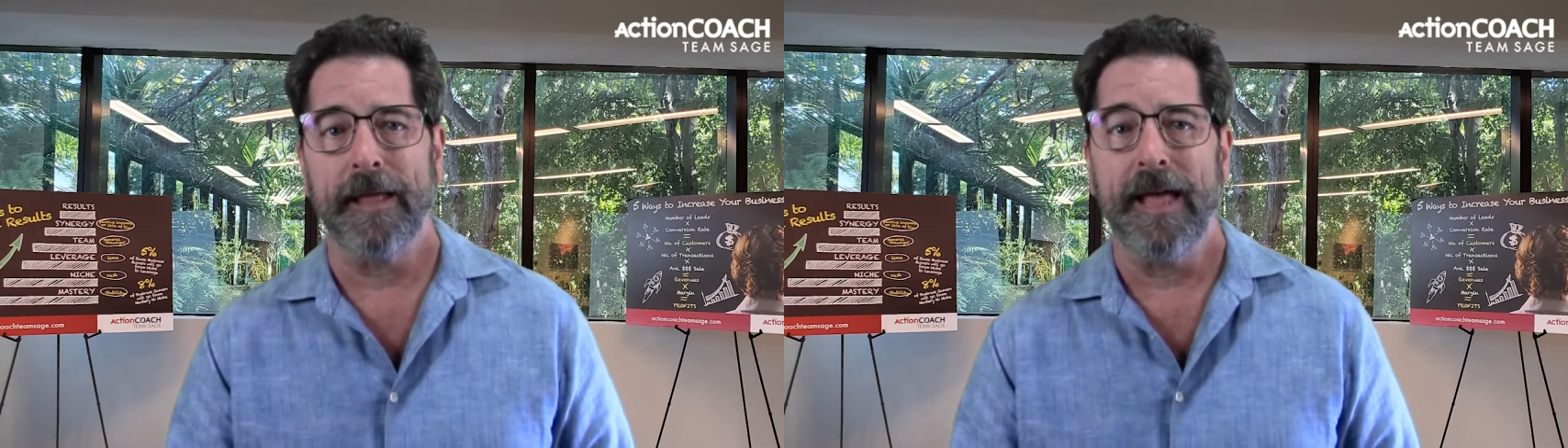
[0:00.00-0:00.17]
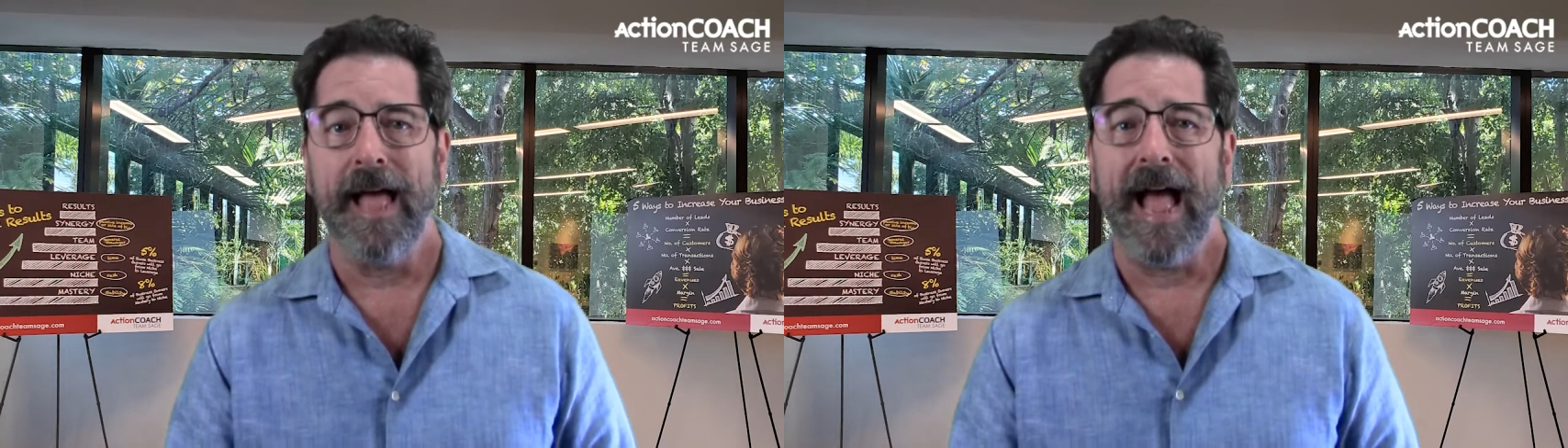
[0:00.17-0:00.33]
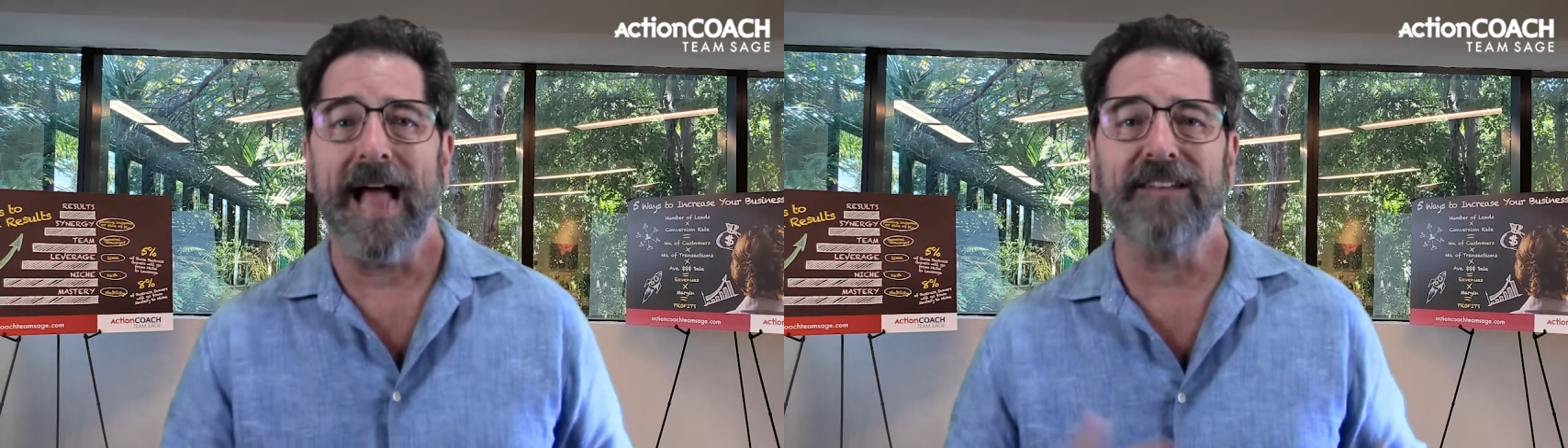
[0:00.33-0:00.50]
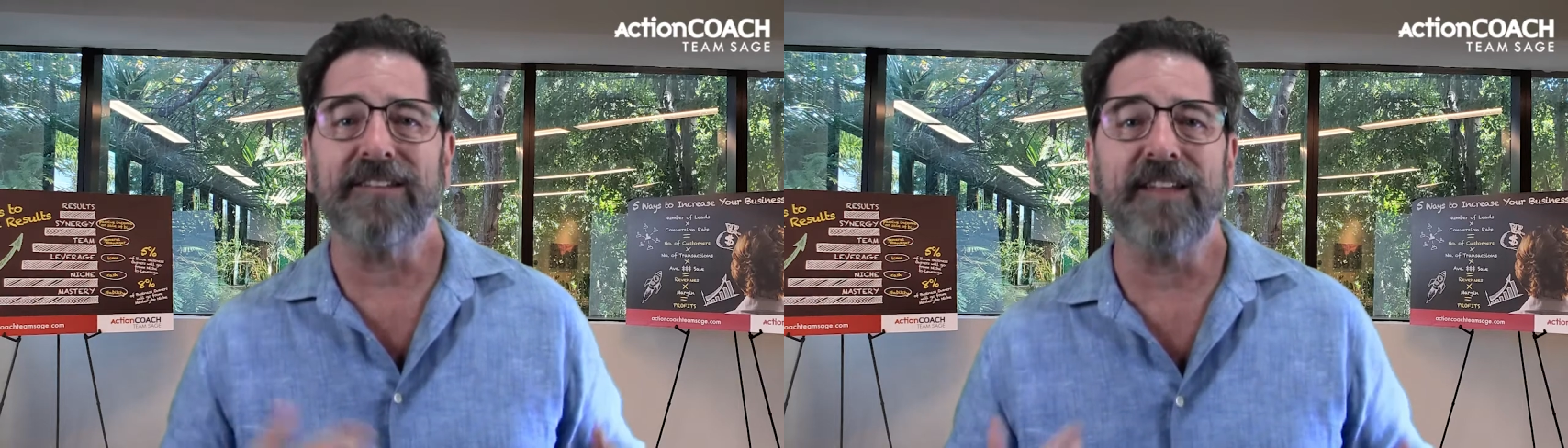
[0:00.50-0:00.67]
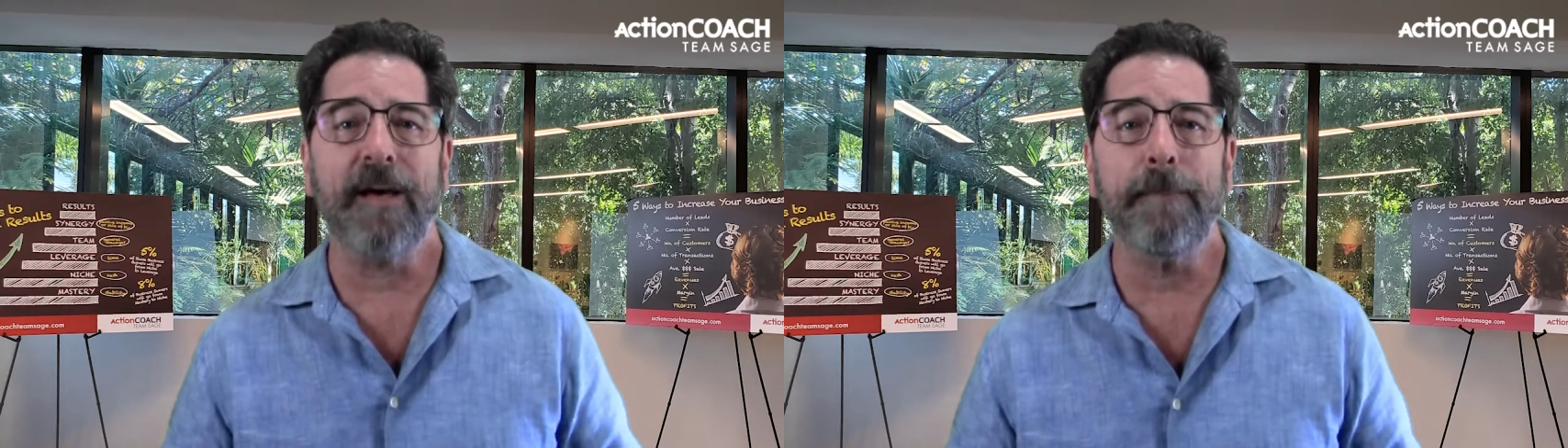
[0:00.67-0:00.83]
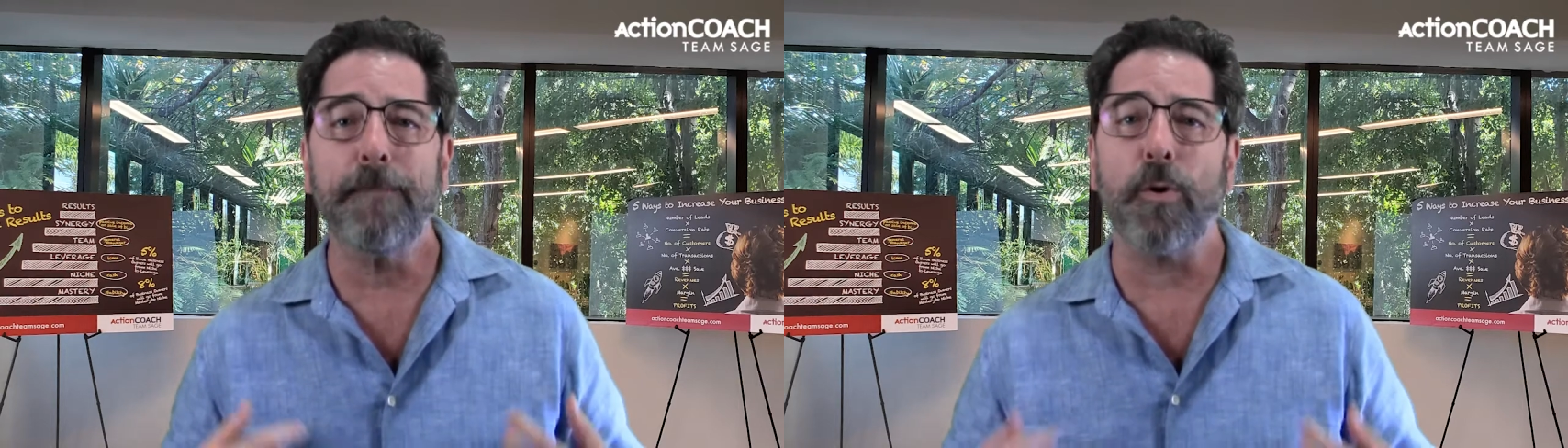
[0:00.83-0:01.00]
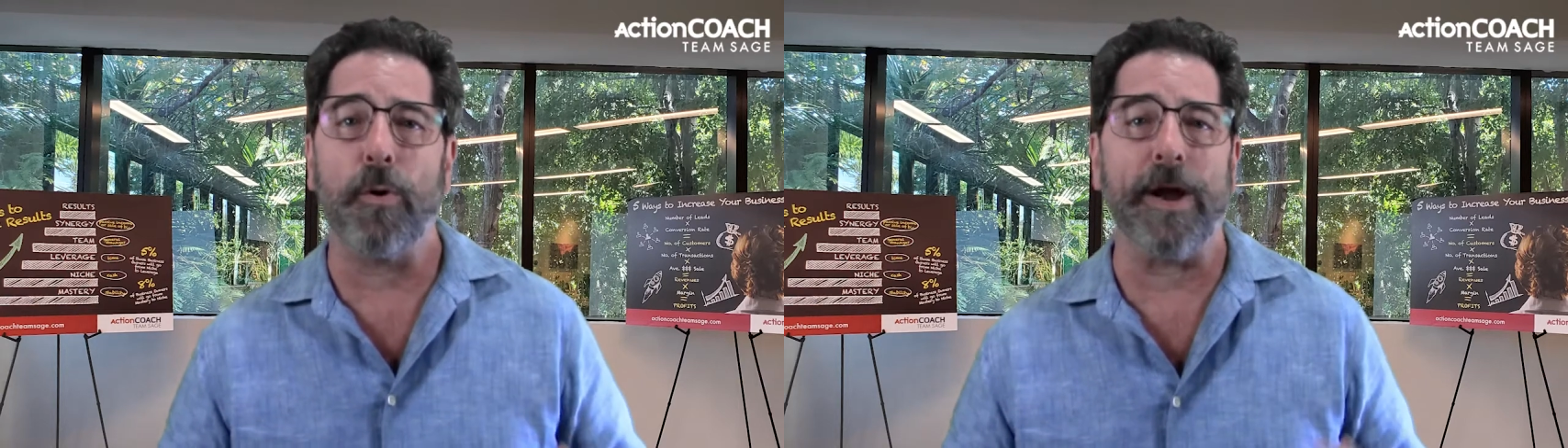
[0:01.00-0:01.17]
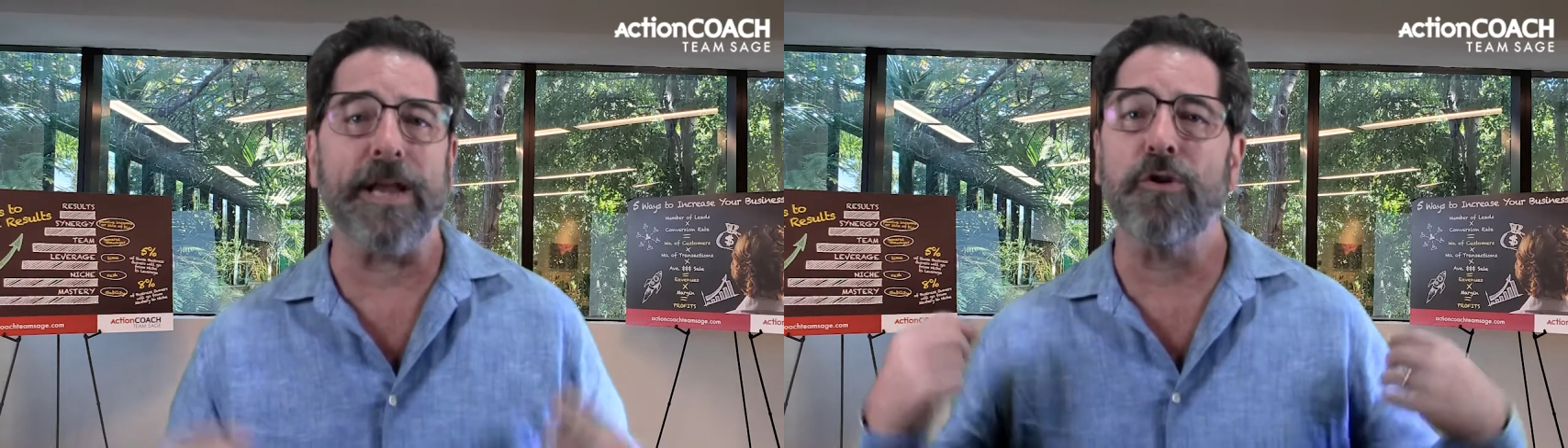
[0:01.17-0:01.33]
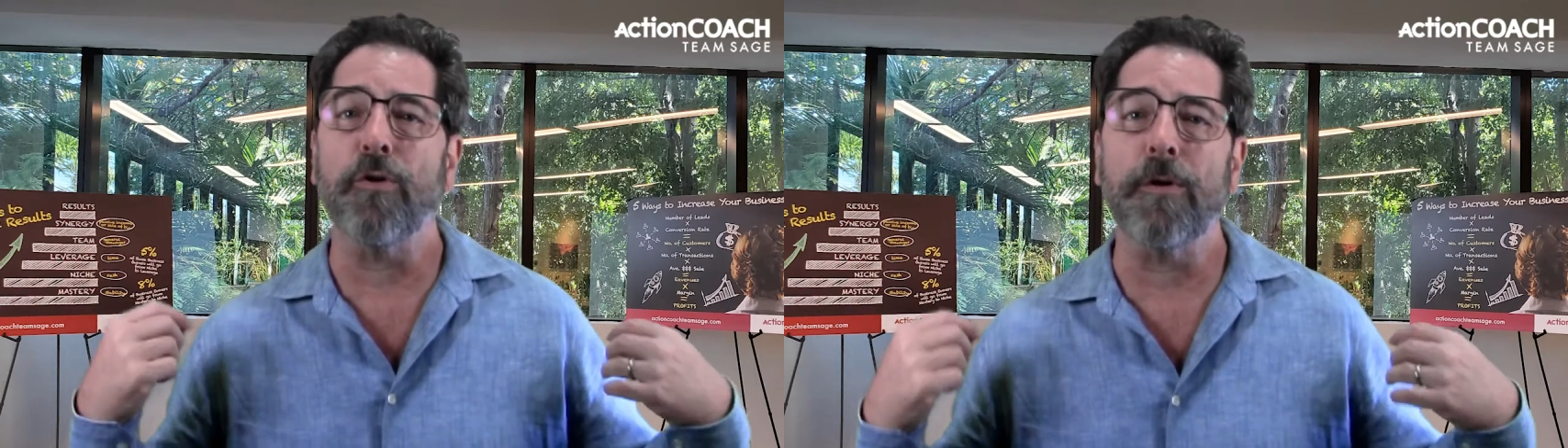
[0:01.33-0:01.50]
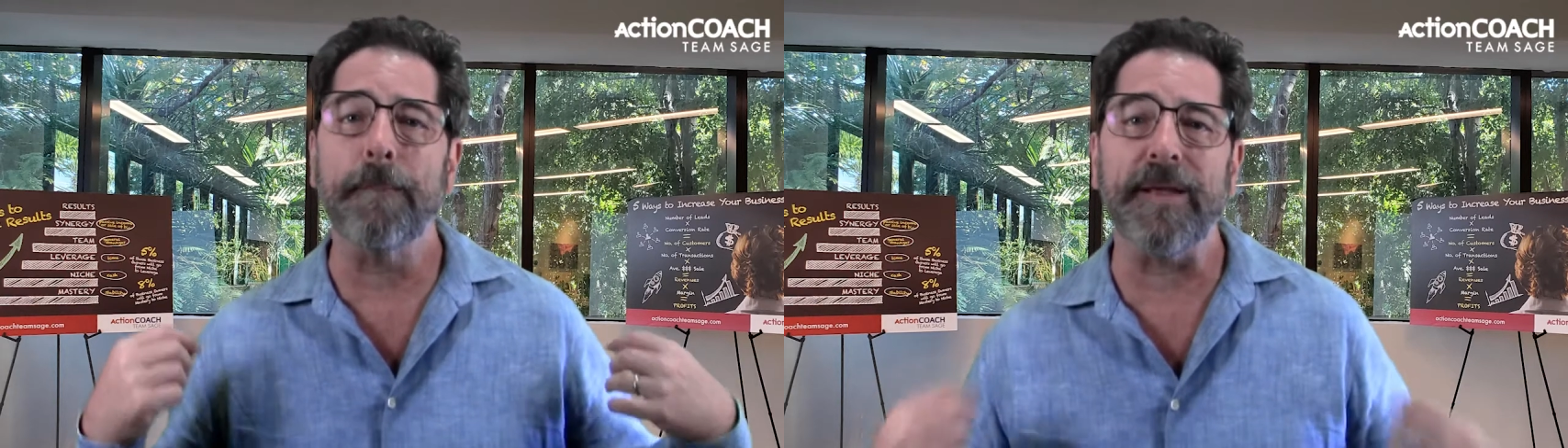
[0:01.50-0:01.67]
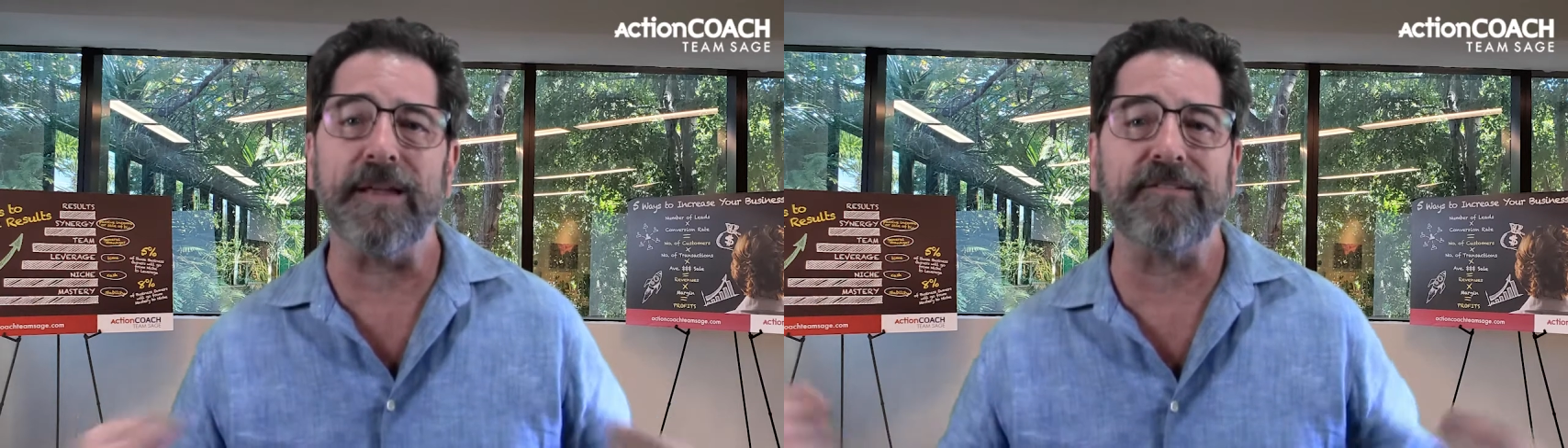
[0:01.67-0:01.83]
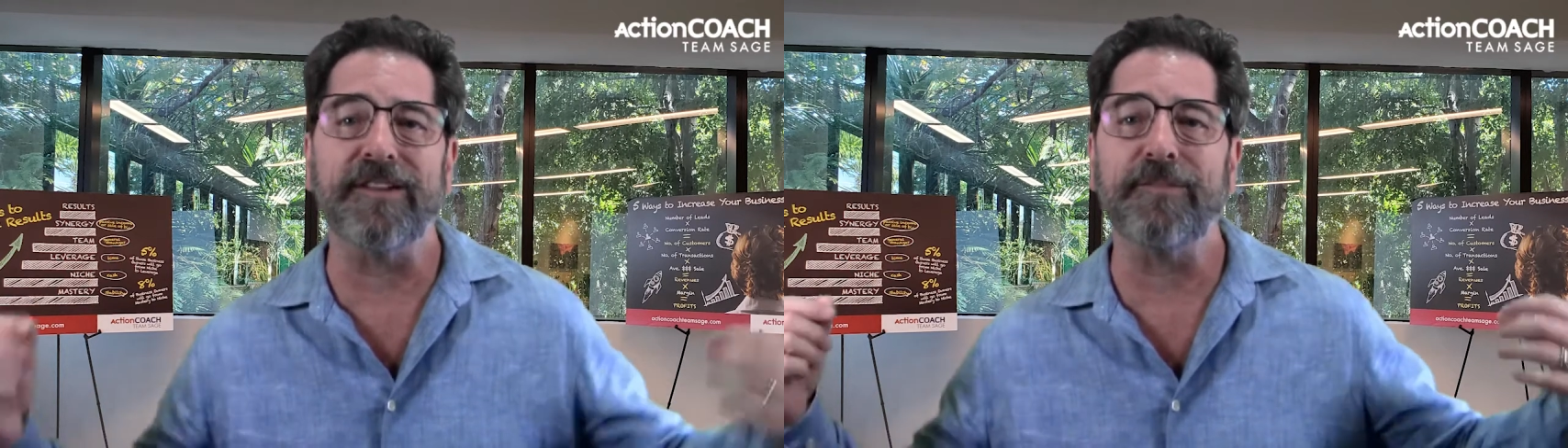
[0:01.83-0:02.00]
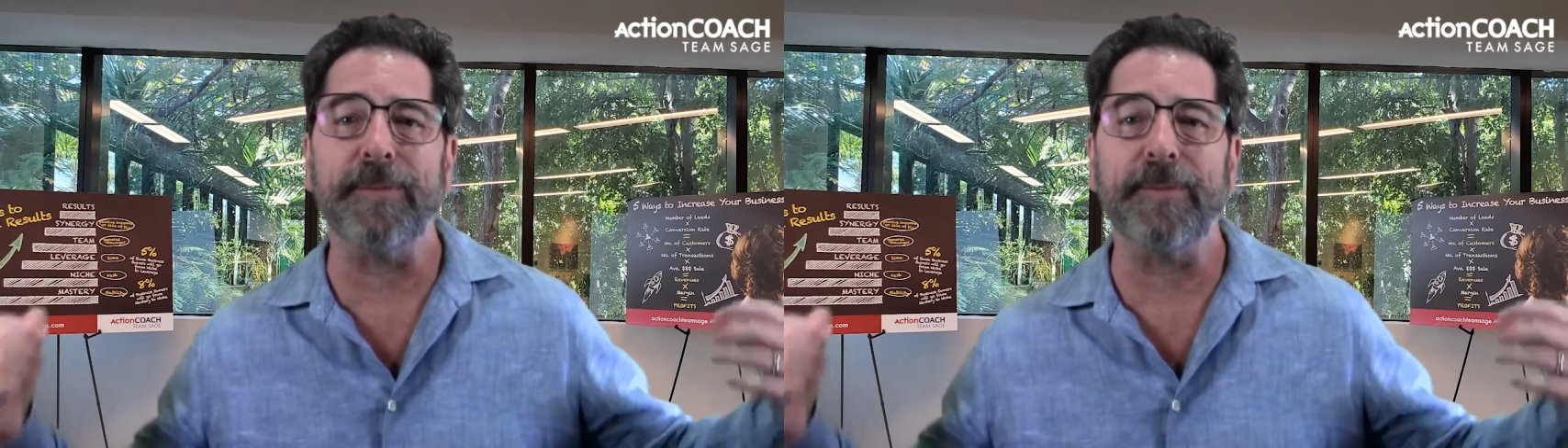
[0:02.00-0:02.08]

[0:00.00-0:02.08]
At some point, your business